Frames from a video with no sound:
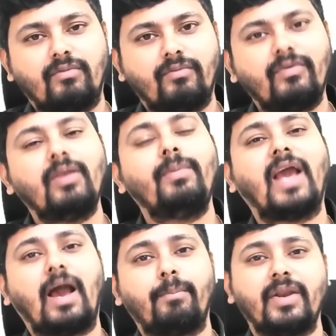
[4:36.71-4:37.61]
will be
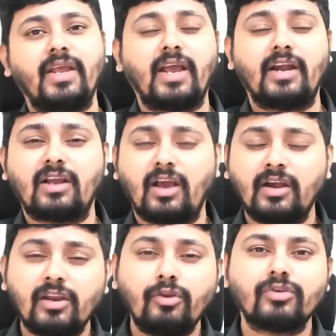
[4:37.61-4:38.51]
happening and
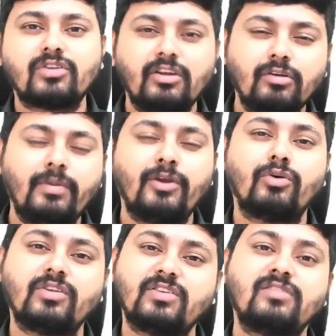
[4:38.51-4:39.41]
continuously you'll be
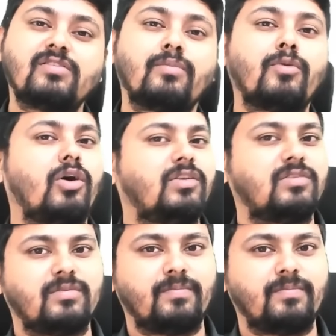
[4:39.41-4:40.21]
noticing some noise.